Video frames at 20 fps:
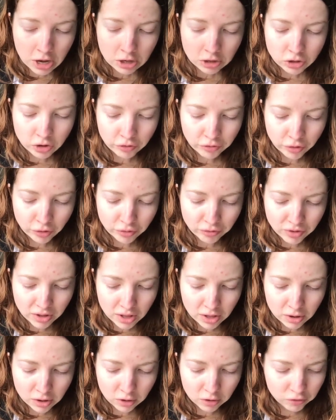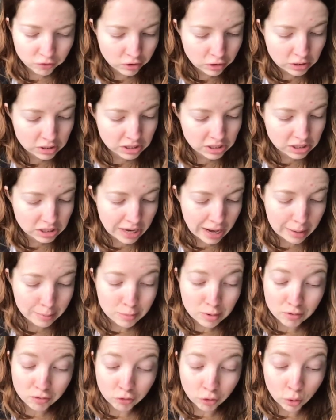To fulfill her first
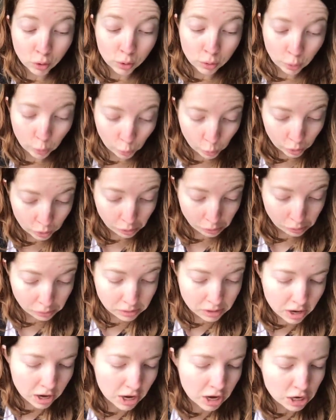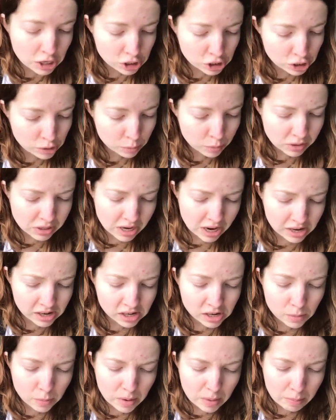assignment for The World, she
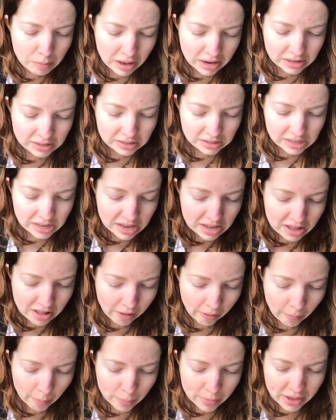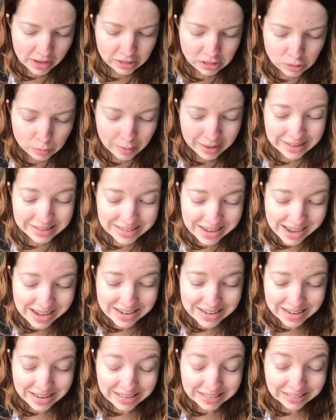pretended to be mentally ill, then spent 10
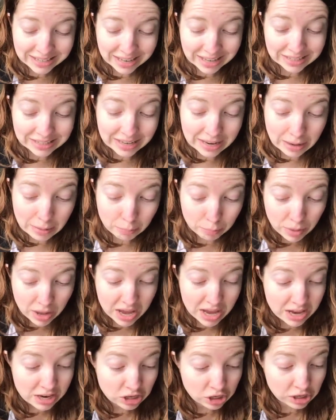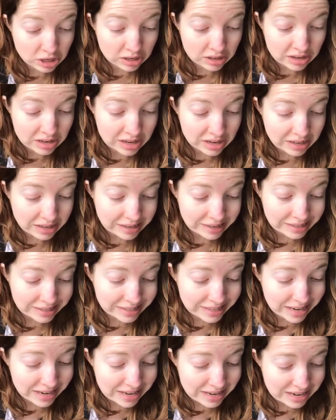days as a patient in an
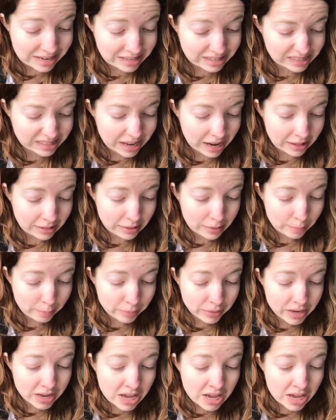insane asylum.